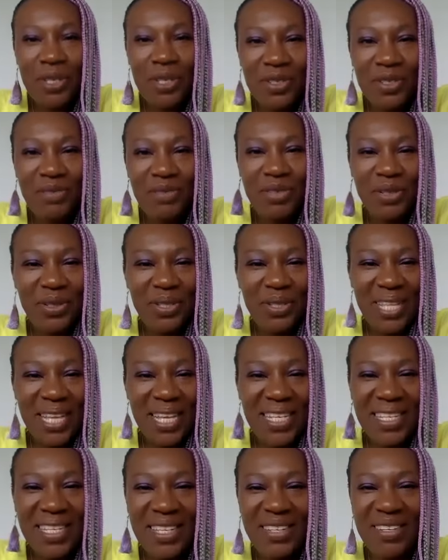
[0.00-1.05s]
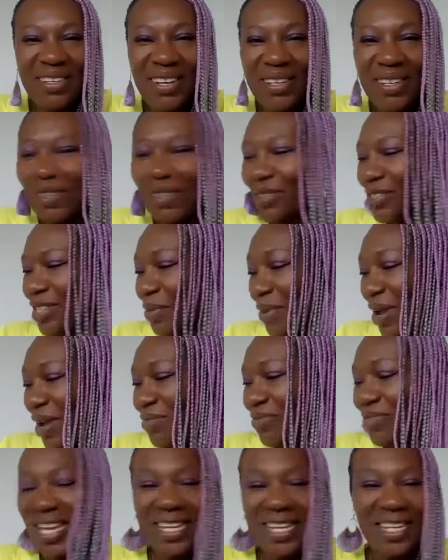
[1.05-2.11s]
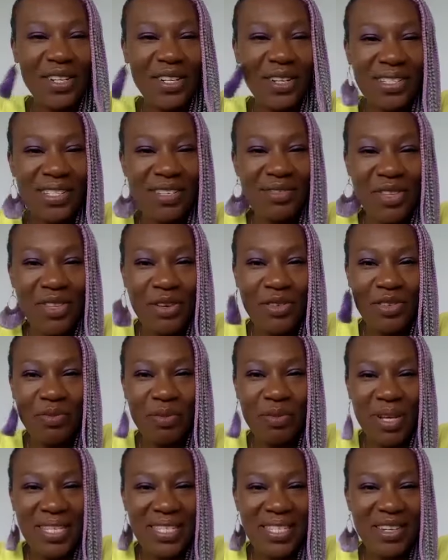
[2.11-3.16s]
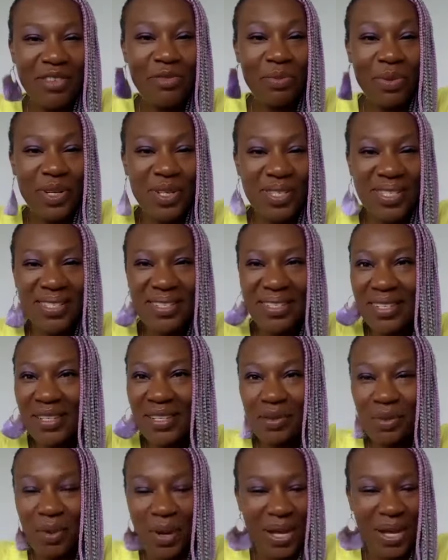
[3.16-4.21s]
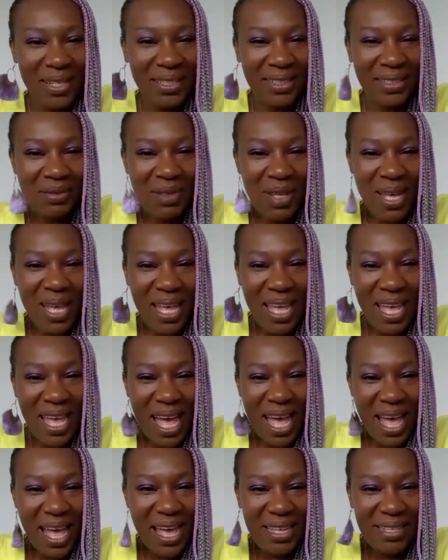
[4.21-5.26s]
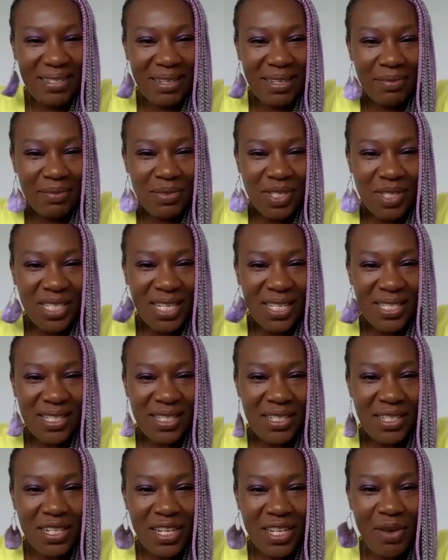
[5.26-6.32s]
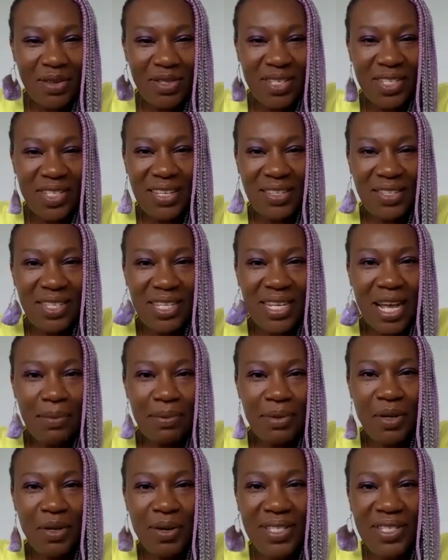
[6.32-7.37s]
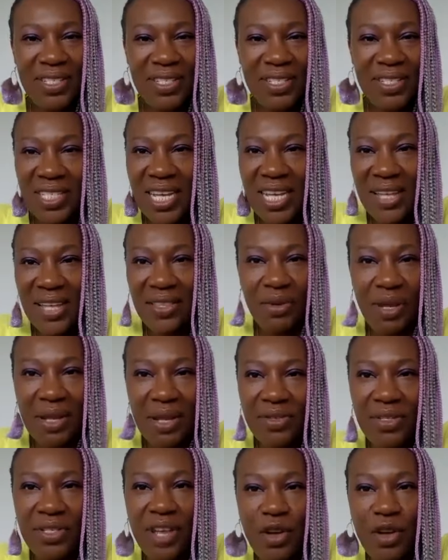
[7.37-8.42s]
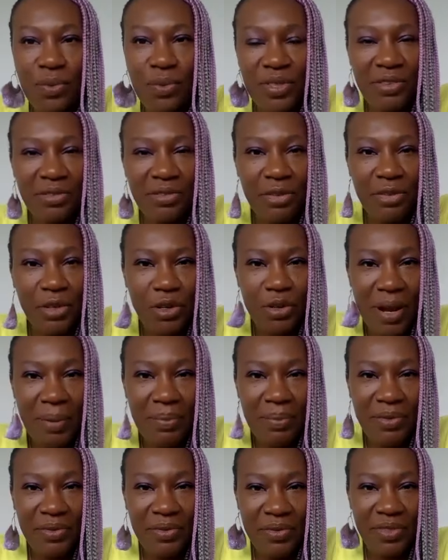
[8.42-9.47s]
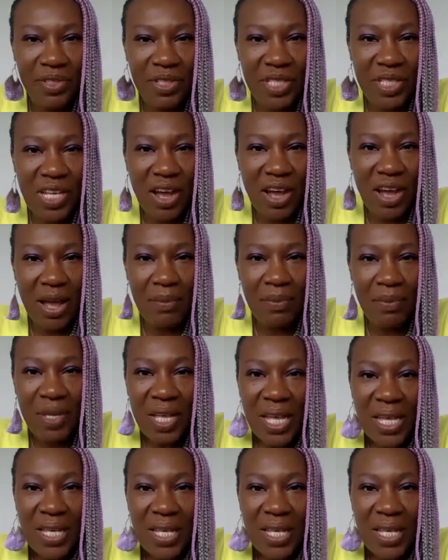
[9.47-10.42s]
beautiful and thank you. I've taken lots of notes myself personally as well. And right. I'm just going to go into the chat. There's a couple of questions in the chat, then I'll just open the floor up if we've got time.